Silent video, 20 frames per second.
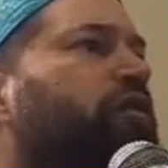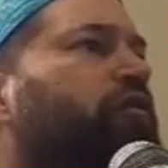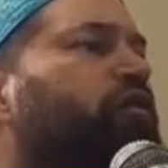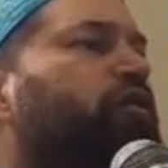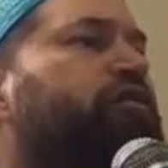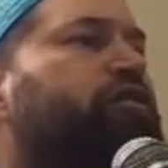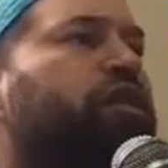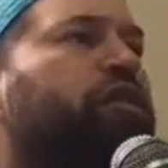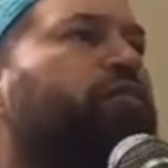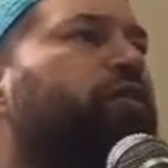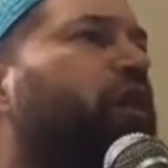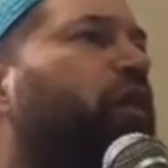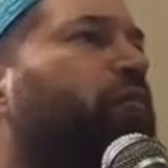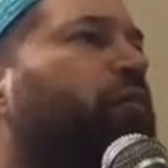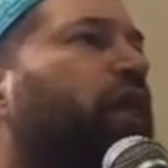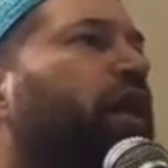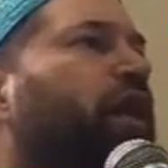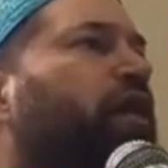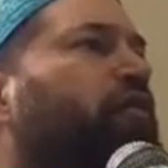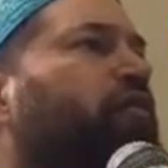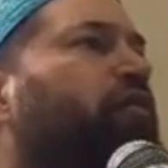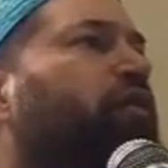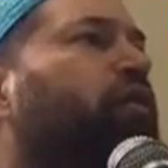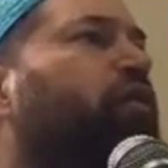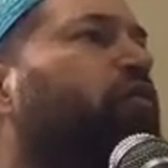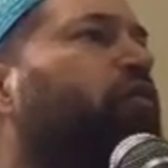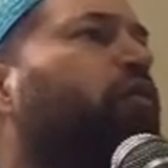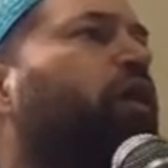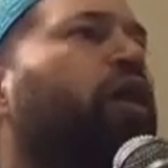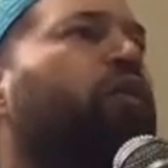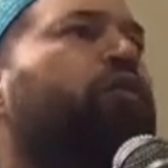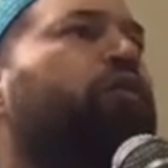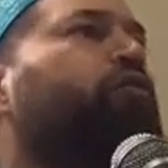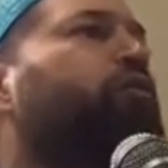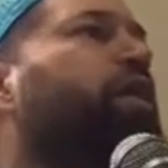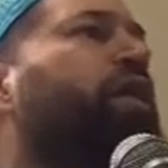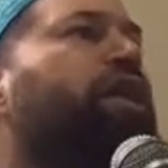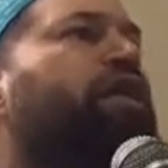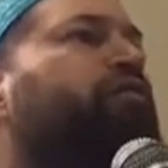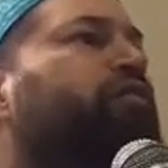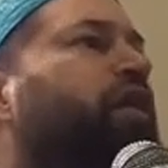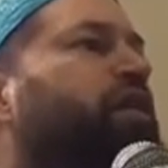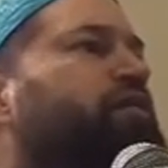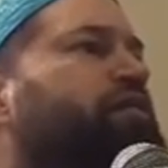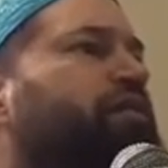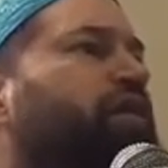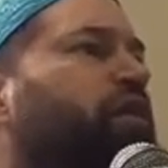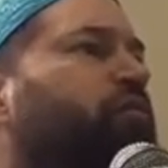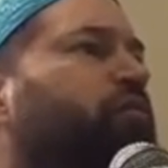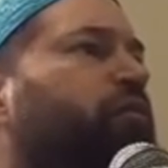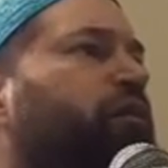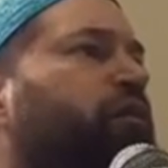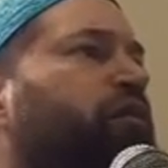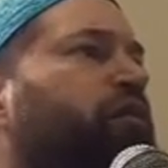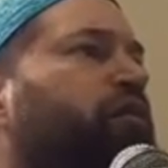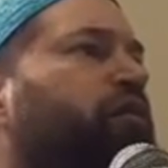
This can be applied. Why would we leave that statement?